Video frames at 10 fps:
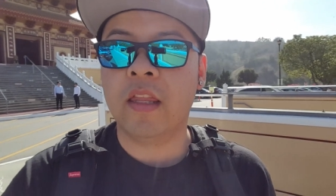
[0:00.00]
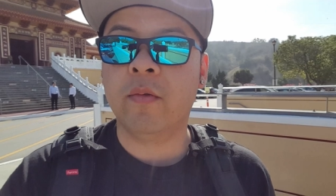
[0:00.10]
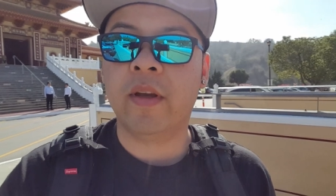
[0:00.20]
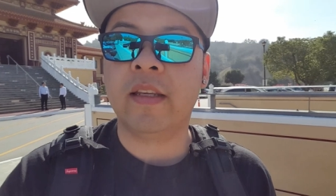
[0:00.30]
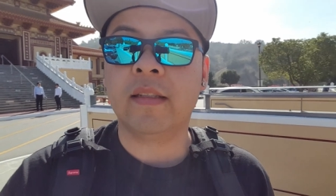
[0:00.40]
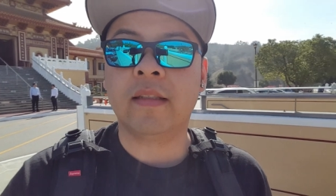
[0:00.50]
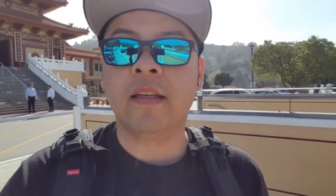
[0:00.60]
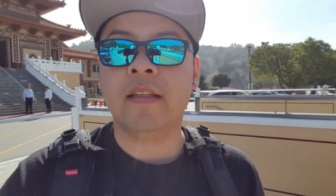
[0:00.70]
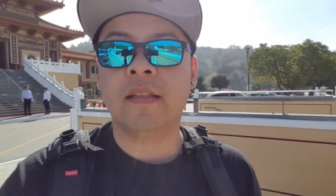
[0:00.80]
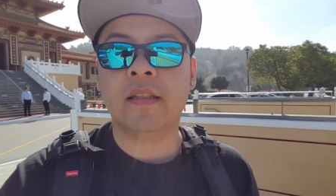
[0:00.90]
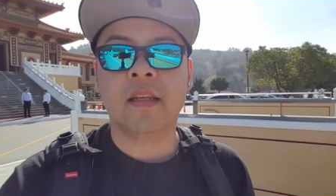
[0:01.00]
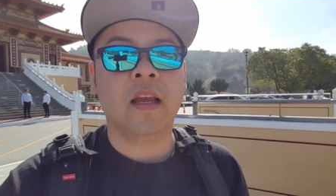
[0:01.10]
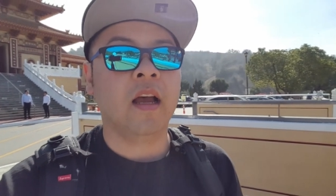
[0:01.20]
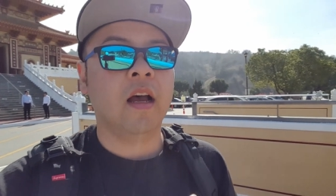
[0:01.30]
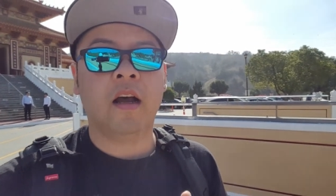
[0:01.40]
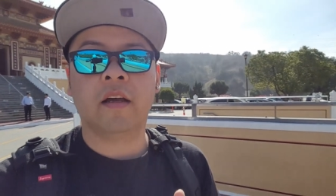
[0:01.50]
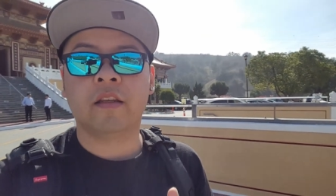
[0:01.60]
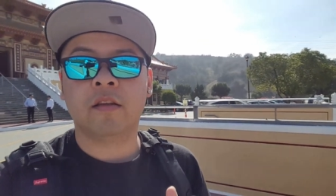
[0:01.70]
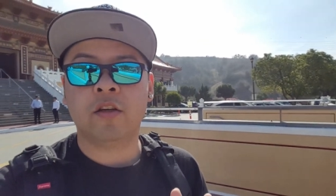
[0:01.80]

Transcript: anyways, this uh,